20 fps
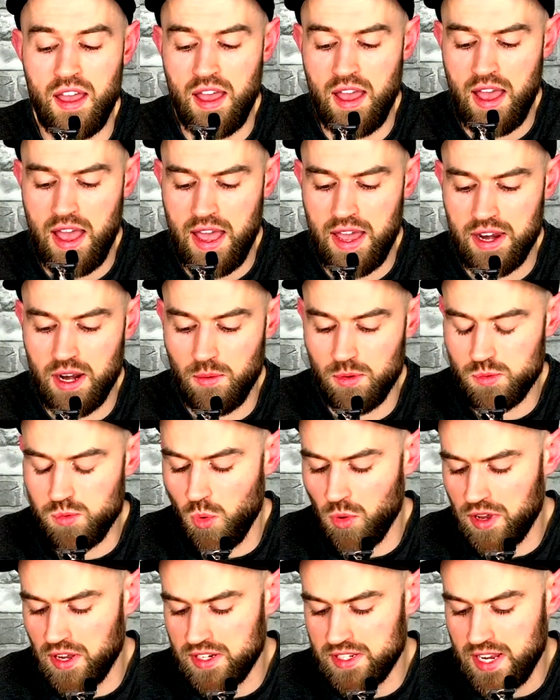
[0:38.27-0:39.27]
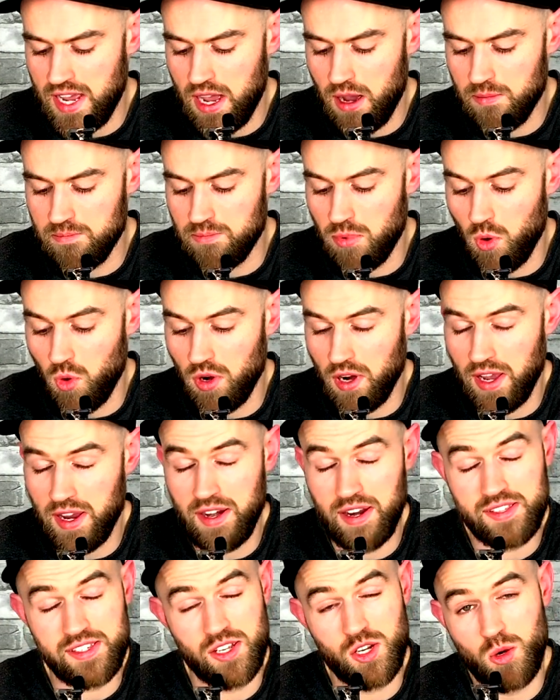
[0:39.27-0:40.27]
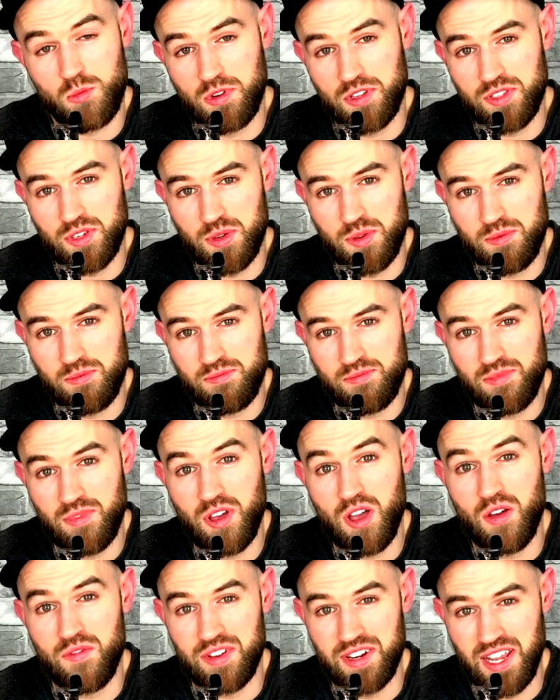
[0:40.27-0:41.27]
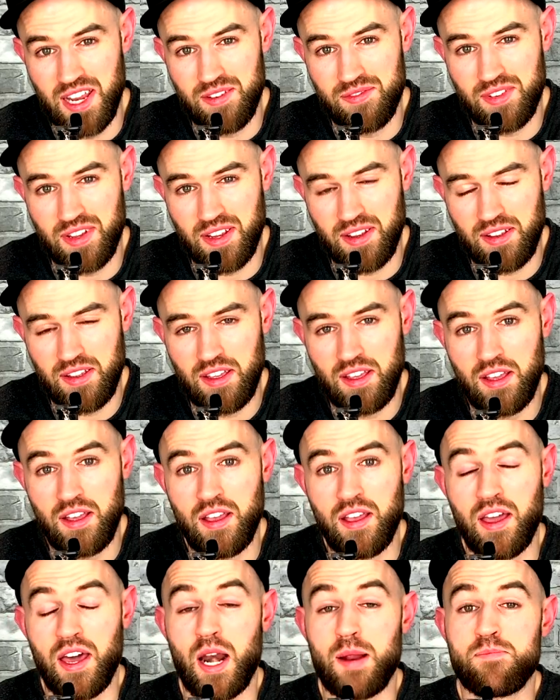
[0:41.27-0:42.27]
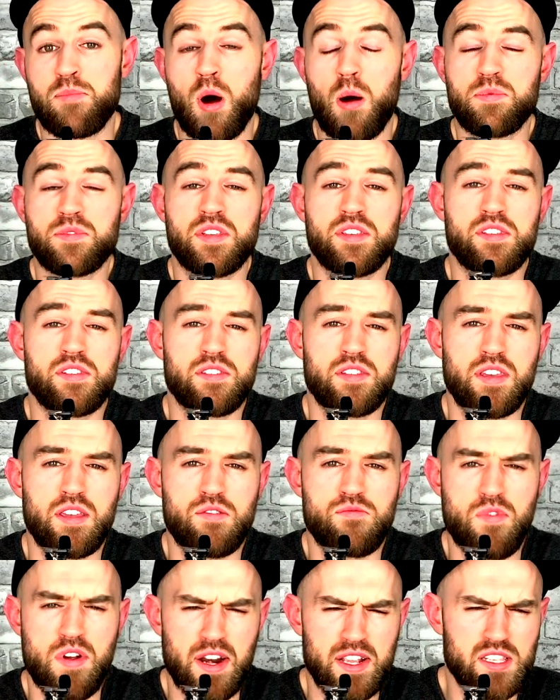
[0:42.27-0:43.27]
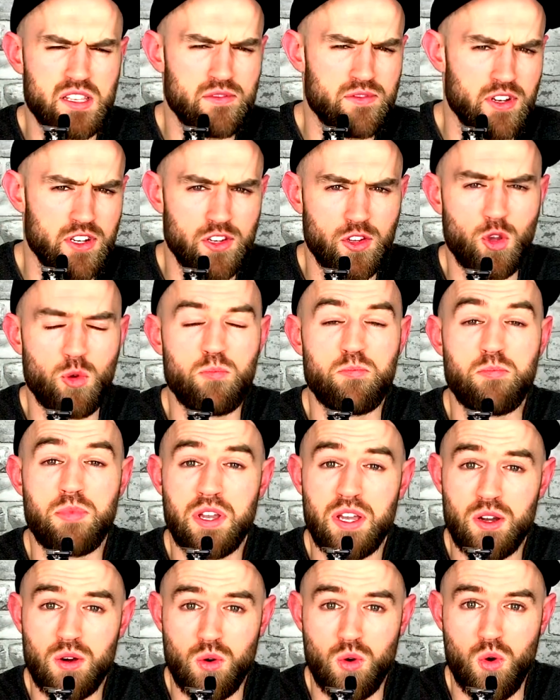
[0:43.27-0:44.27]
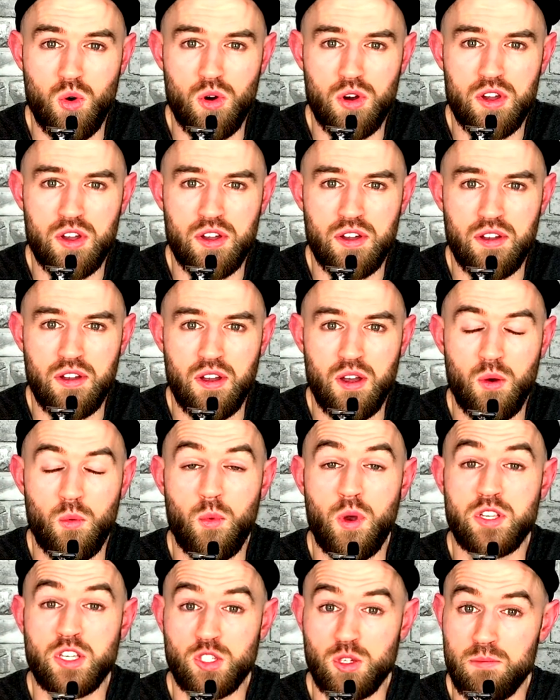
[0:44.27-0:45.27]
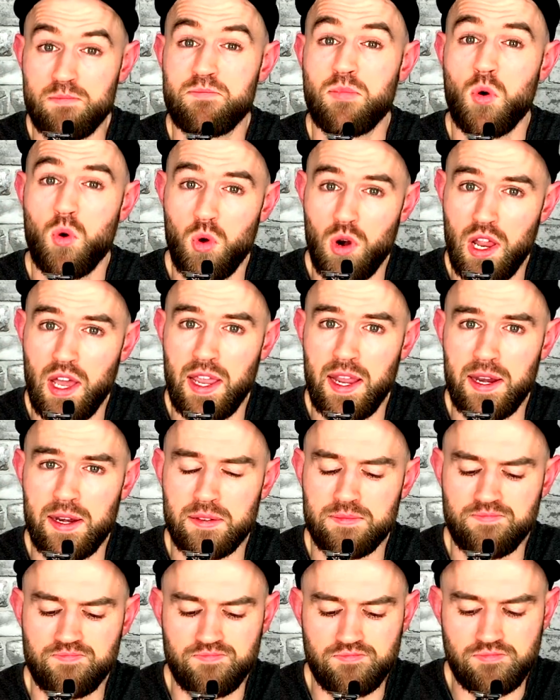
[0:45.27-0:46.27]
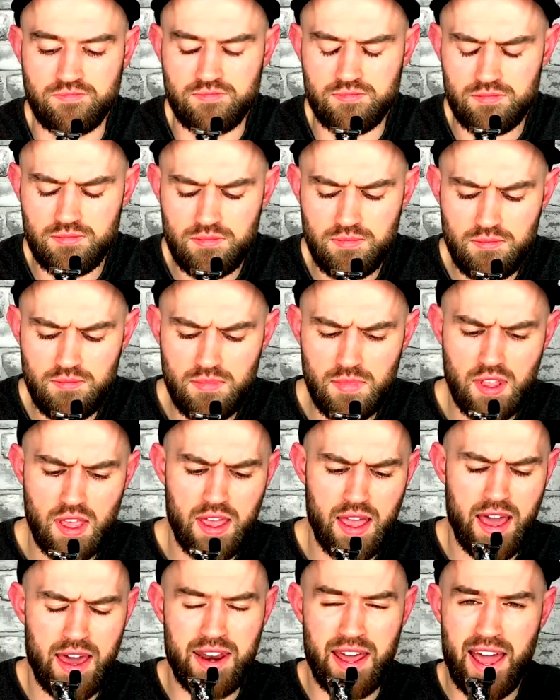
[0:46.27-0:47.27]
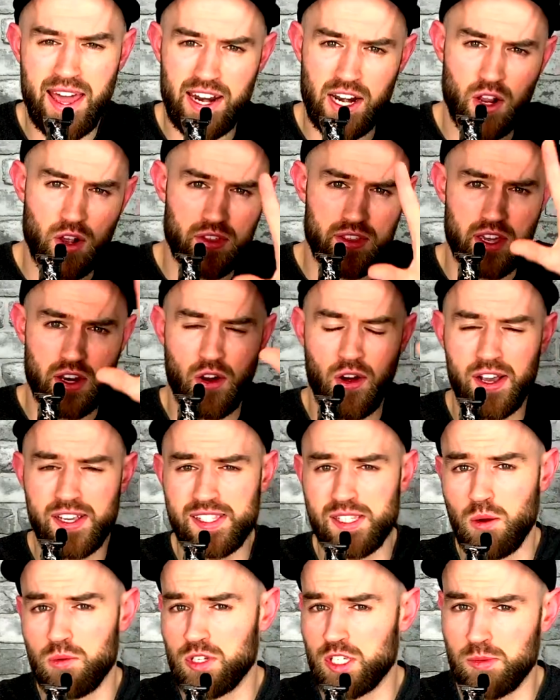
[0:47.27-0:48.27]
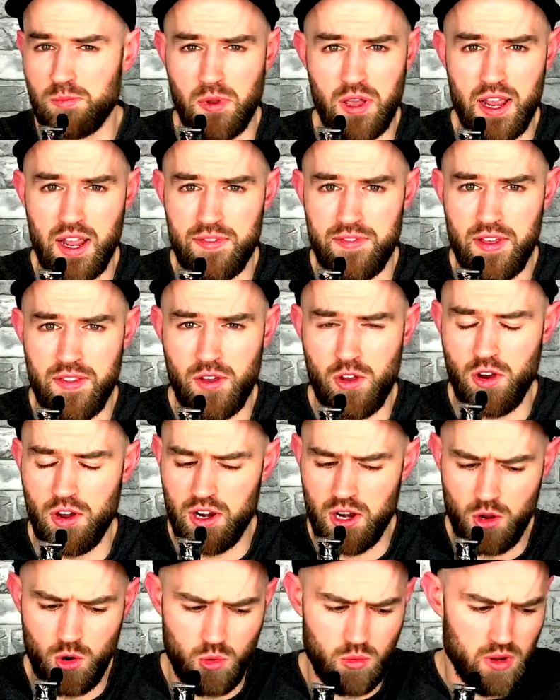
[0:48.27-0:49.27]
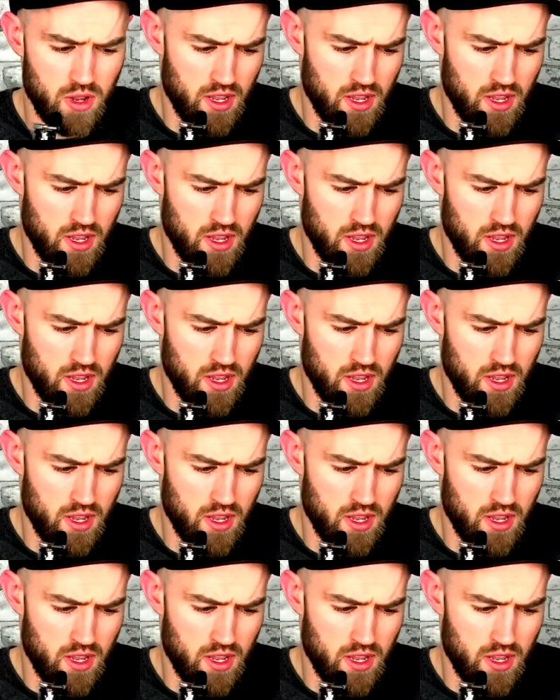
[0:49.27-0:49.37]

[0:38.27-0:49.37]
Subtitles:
and I was walking down Ball Lane as I normally do of an evening, and I popped into the relatively new Beerhawk, which is on Ball Lane, and I had a look at their nice little display. And there they've got a little